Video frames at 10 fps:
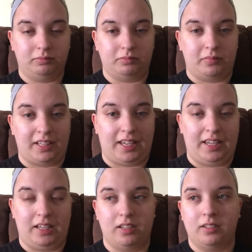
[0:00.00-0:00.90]

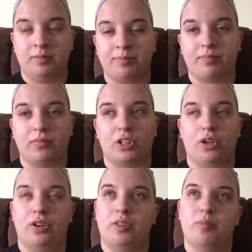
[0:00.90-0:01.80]
Like, go
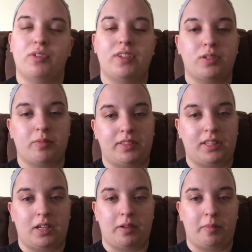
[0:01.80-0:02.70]
to the movies with
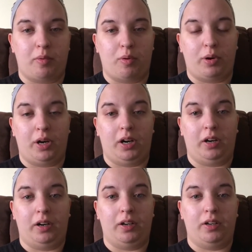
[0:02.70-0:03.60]
them,
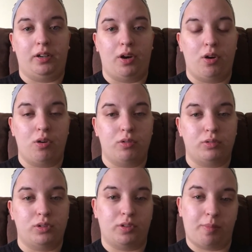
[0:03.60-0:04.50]
or go
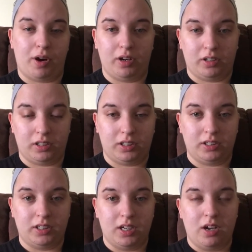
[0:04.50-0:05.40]
to the park,
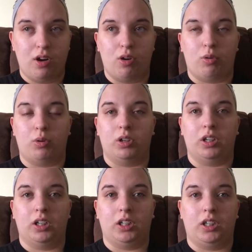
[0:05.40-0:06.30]

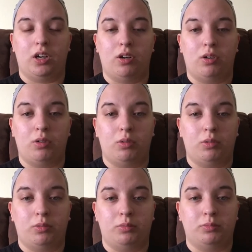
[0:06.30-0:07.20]
or
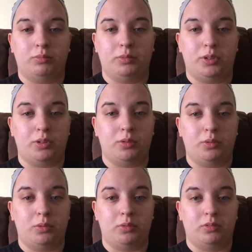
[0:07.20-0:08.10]
go
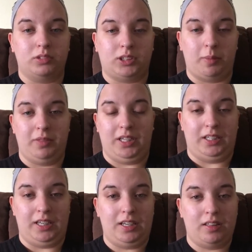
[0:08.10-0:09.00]
do something,
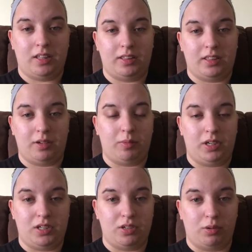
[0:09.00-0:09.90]
anything that they want to
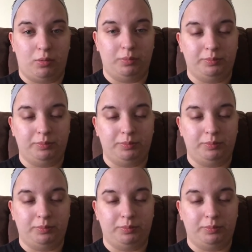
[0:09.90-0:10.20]
do.